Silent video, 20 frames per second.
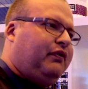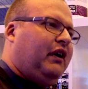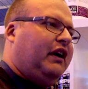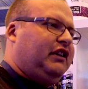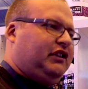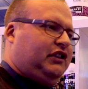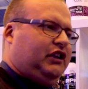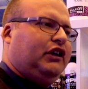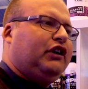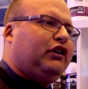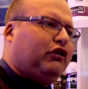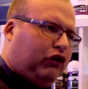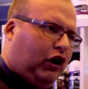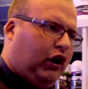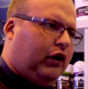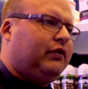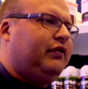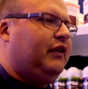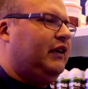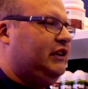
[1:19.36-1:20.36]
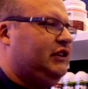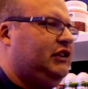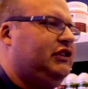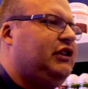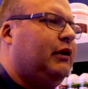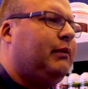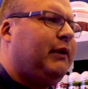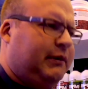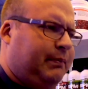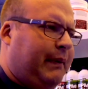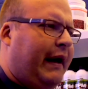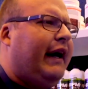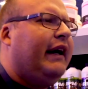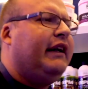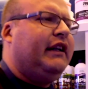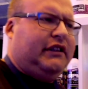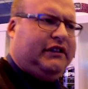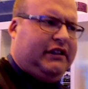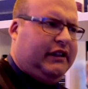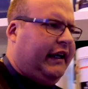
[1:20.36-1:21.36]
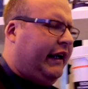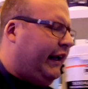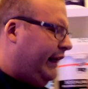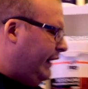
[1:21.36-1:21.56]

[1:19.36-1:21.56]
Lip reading: function and your rock function so much better, doesn't it?